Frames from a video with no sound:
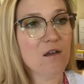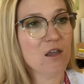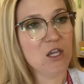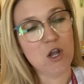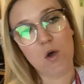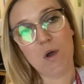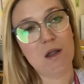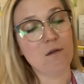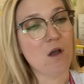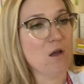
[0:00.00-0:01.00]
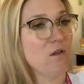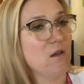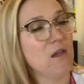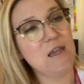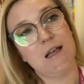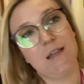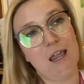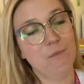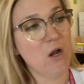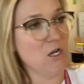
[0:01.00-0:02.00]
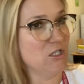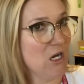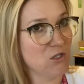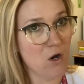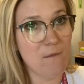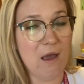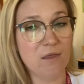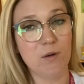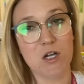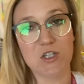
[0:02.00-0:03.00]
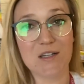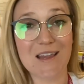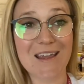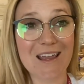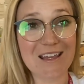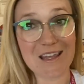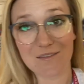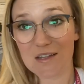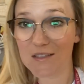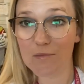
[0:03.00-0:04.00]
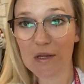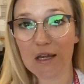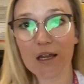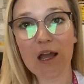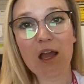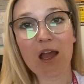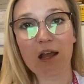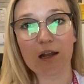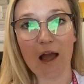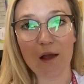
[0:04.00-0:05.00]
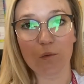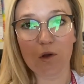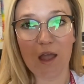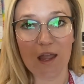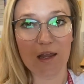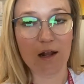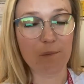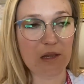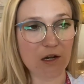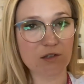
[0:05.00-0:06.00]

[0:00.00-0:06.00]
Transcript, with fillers: you know, a, an ELA project or a math project, they can give it to me and I will hang it up here.